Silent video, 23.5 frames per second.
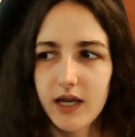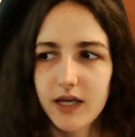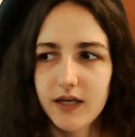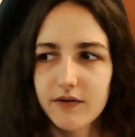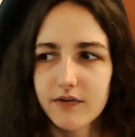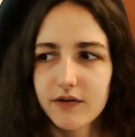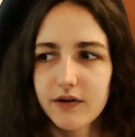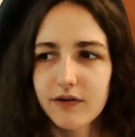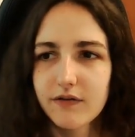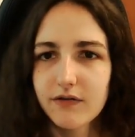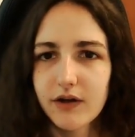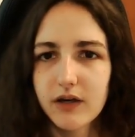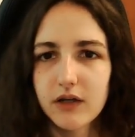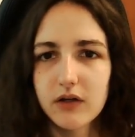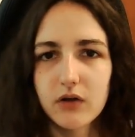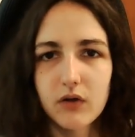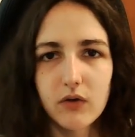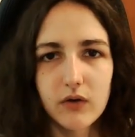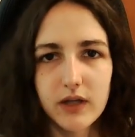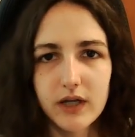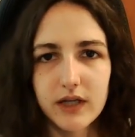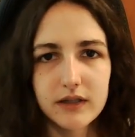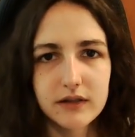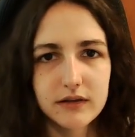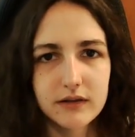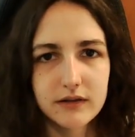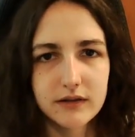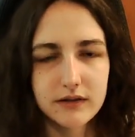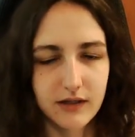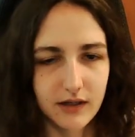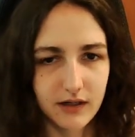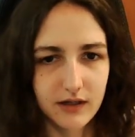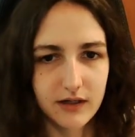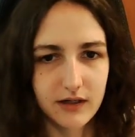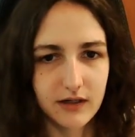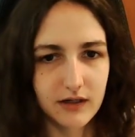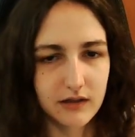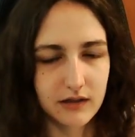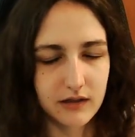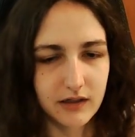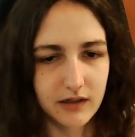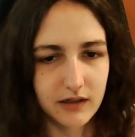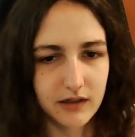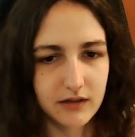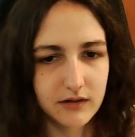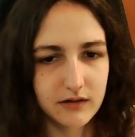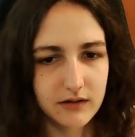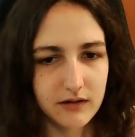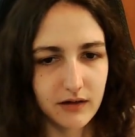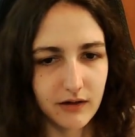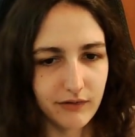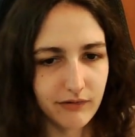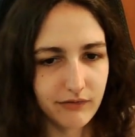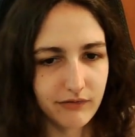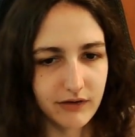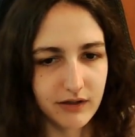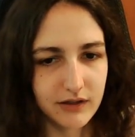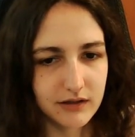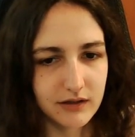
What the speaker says: Even if I know that technically their